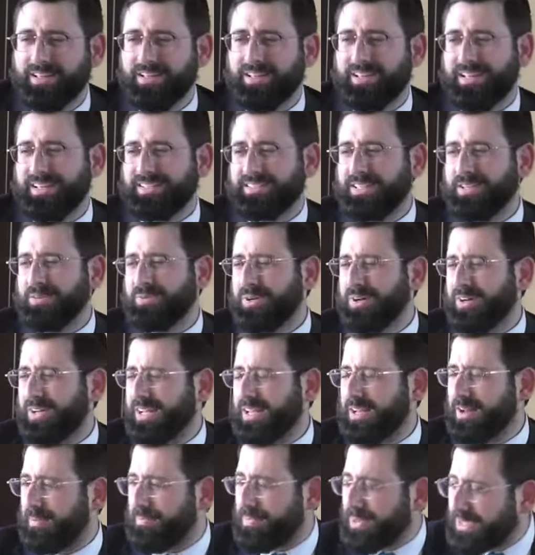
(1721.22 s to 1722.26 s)
Is he really
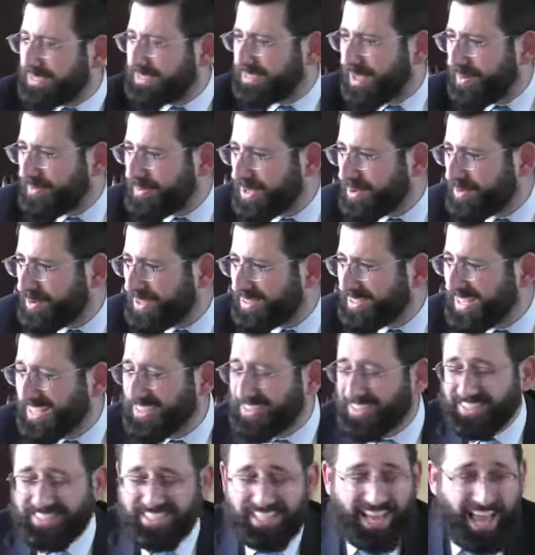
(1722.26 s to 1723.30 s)
going to be something one day?
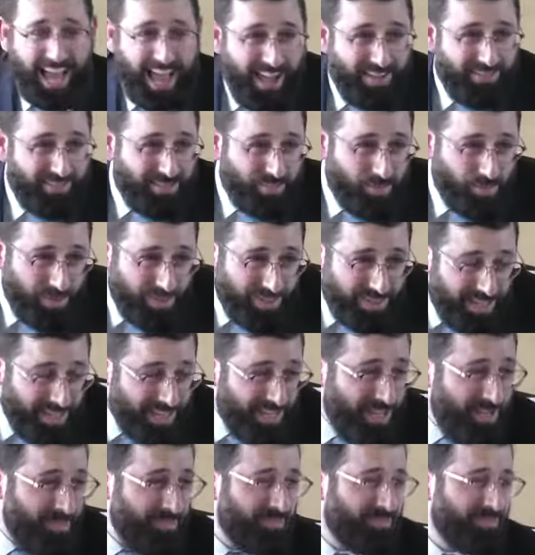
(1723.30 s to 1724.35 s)
Does he have it within
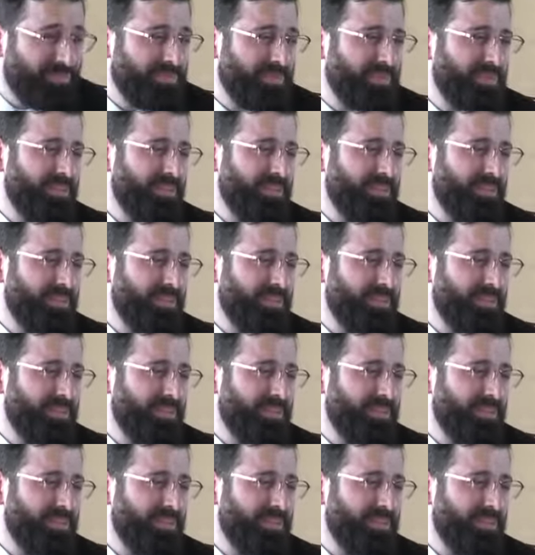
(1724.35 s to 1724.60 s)
him?